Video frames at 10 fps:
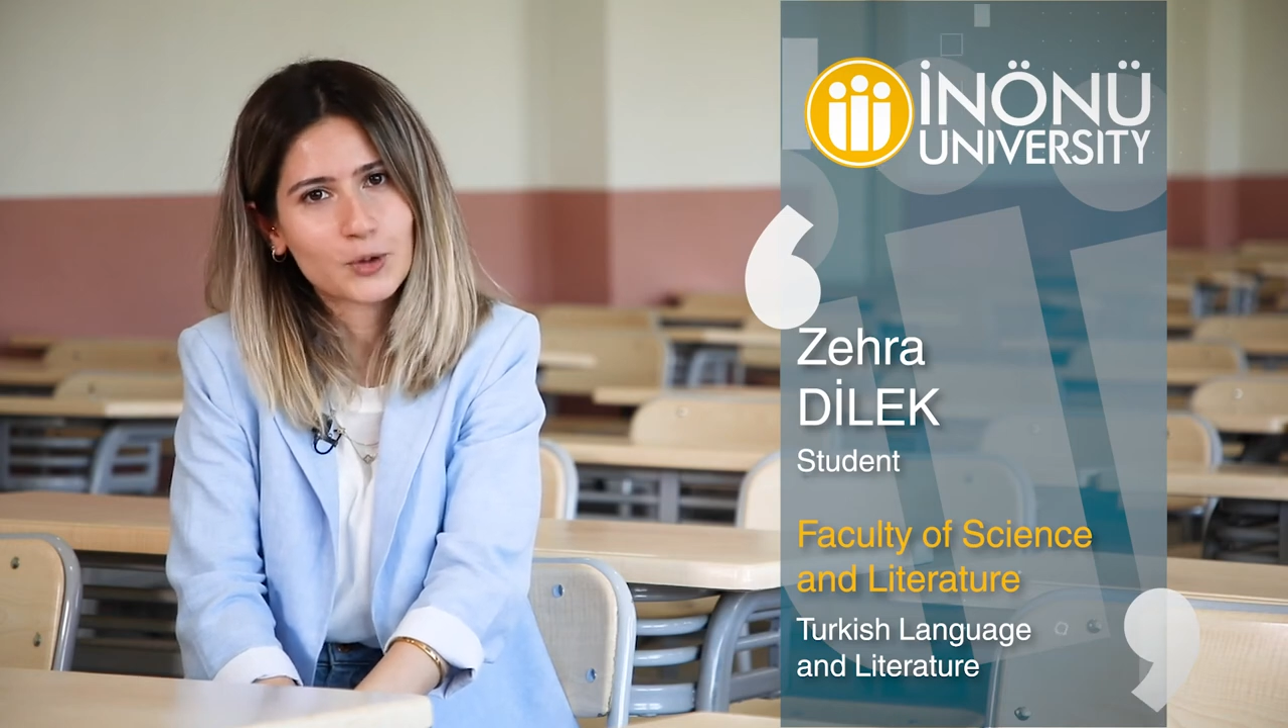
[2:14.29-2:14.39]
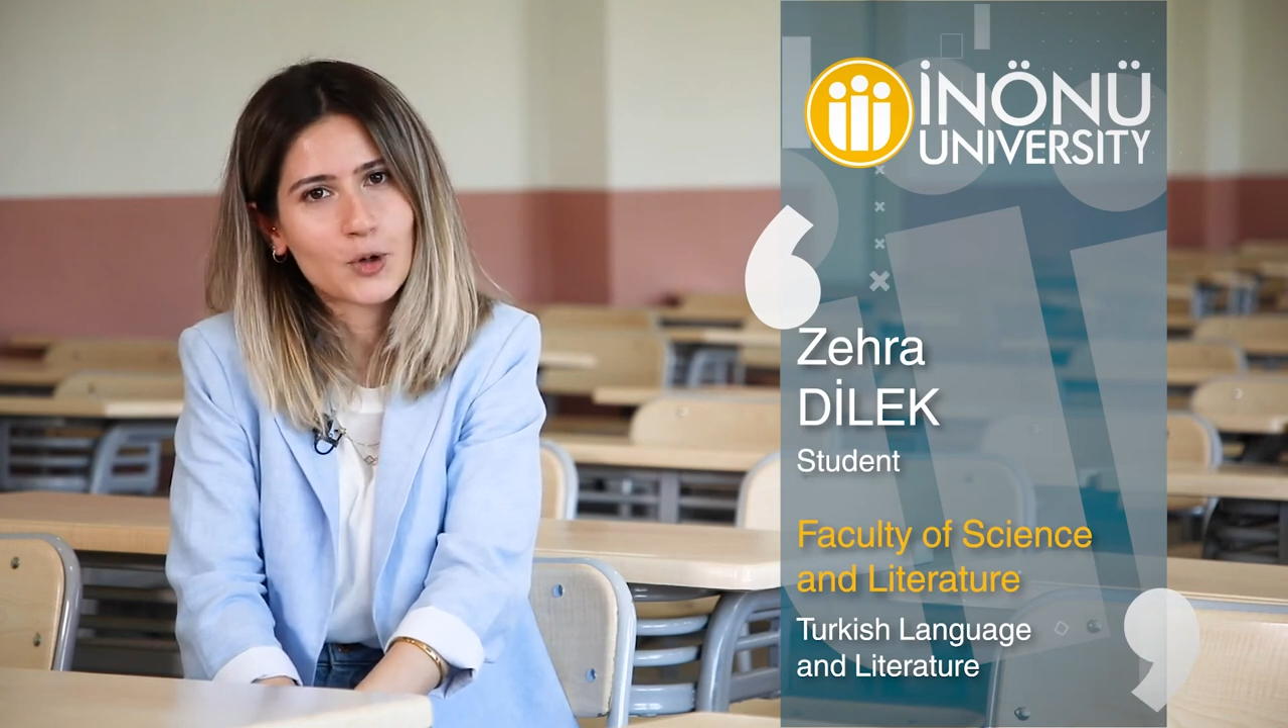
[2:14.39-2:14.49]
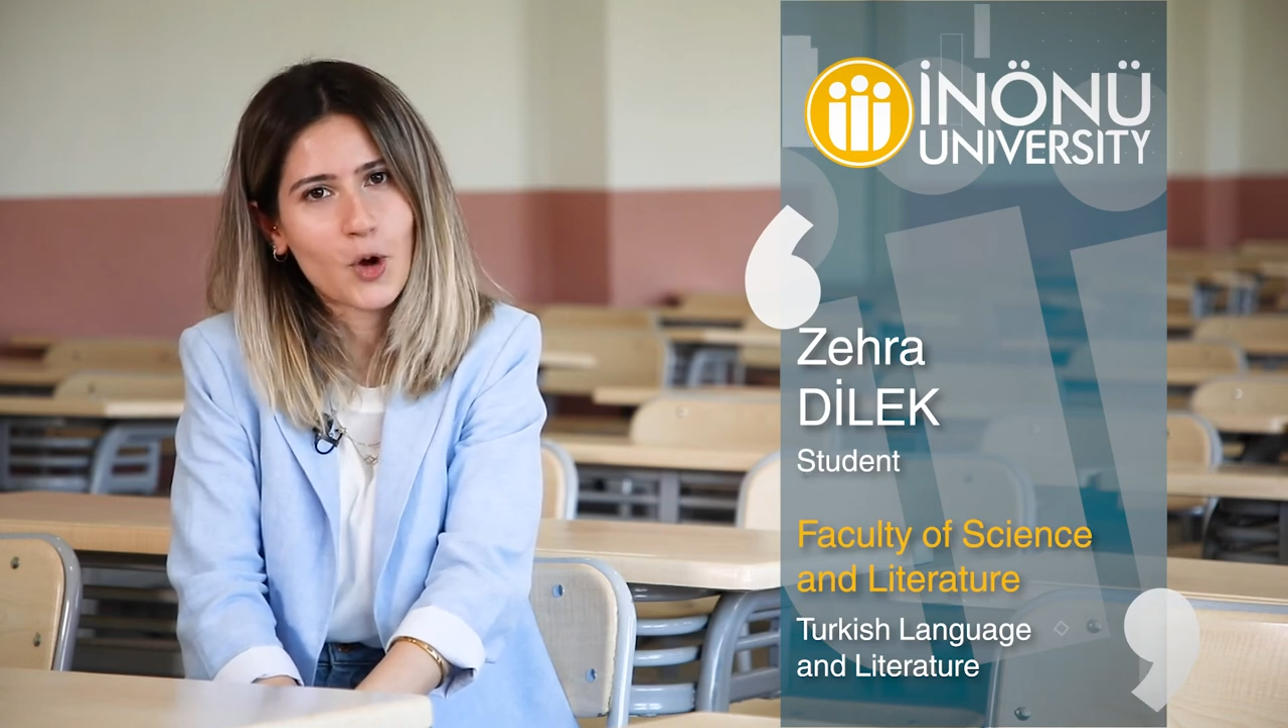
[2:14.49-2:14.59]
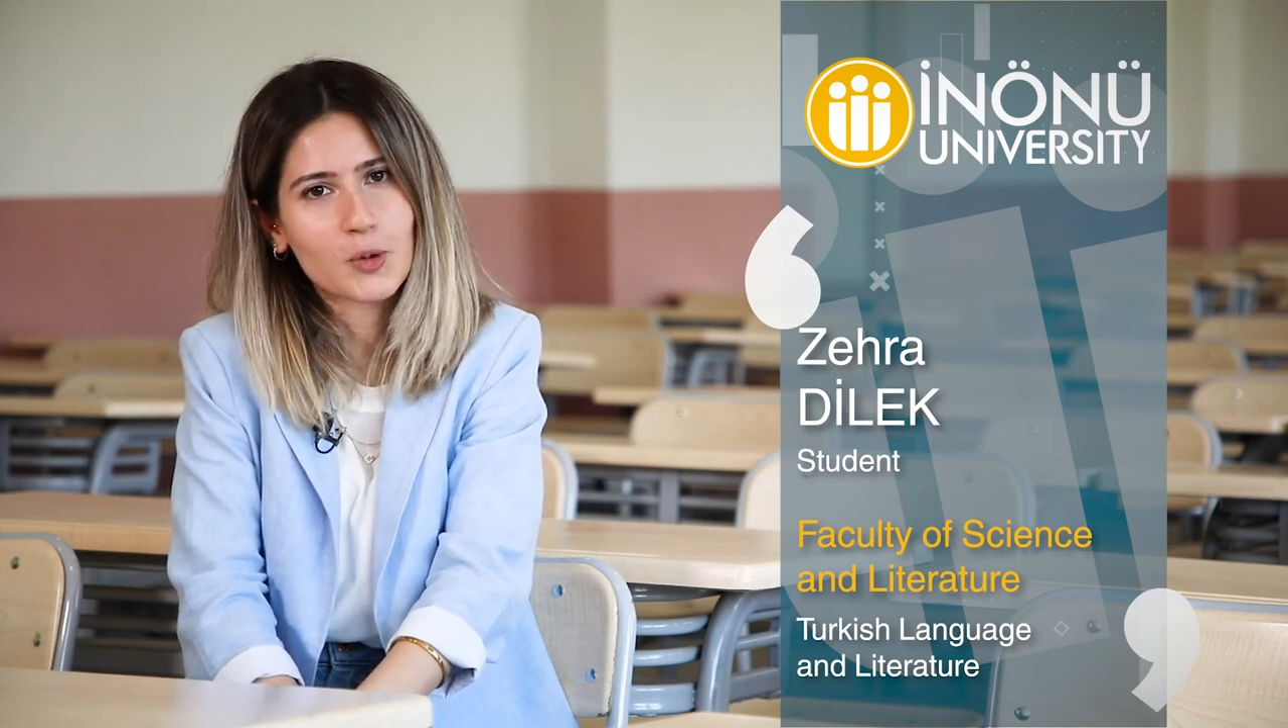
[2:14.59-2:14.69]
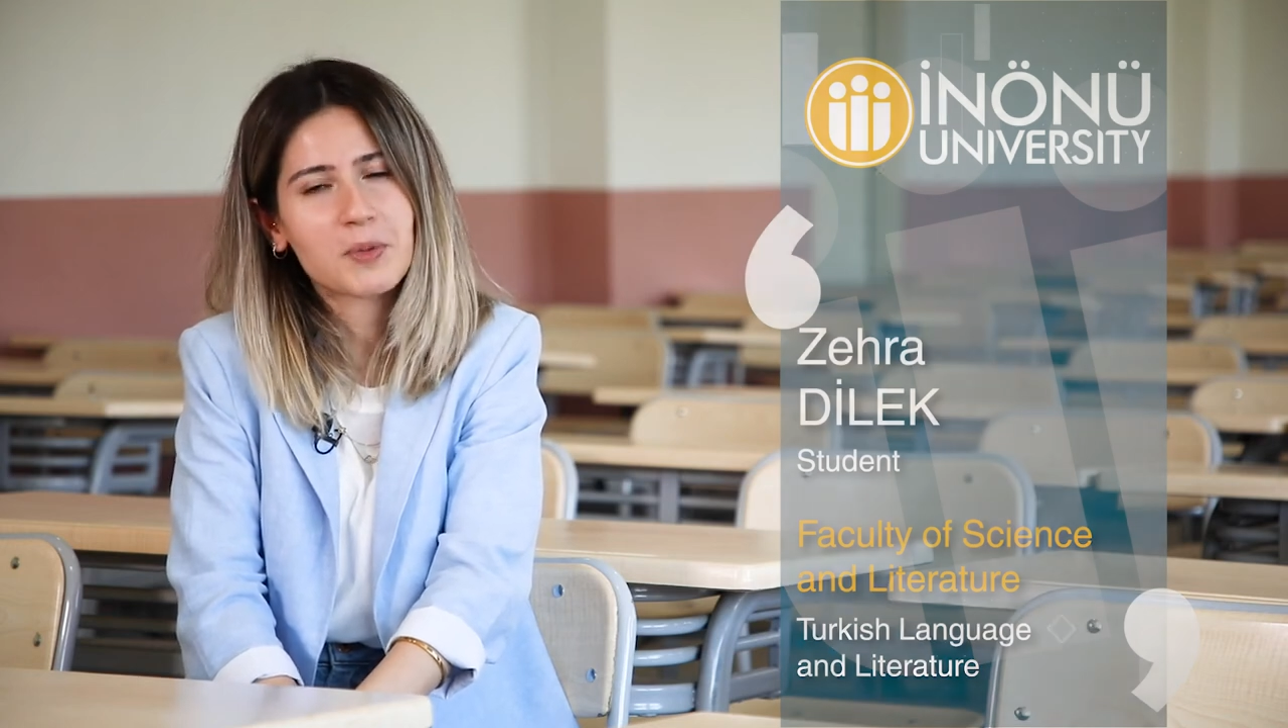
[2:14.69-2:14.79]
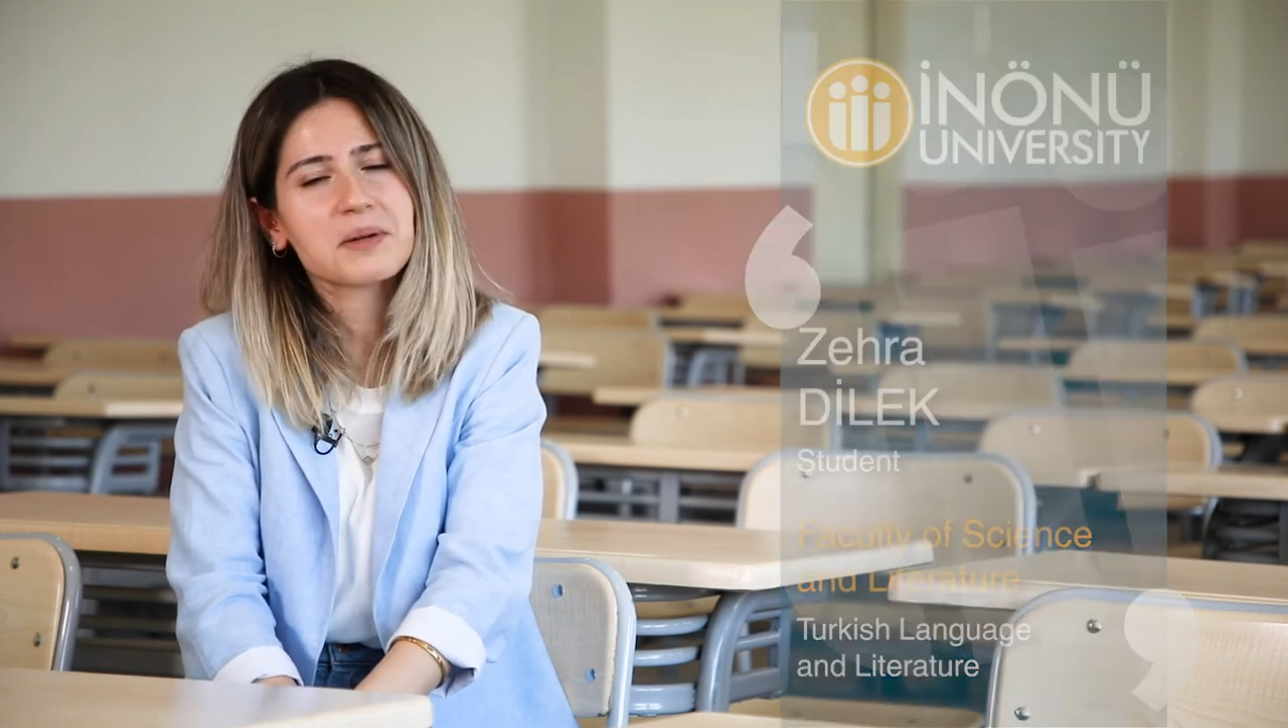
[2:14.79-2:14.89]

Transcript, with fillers: for you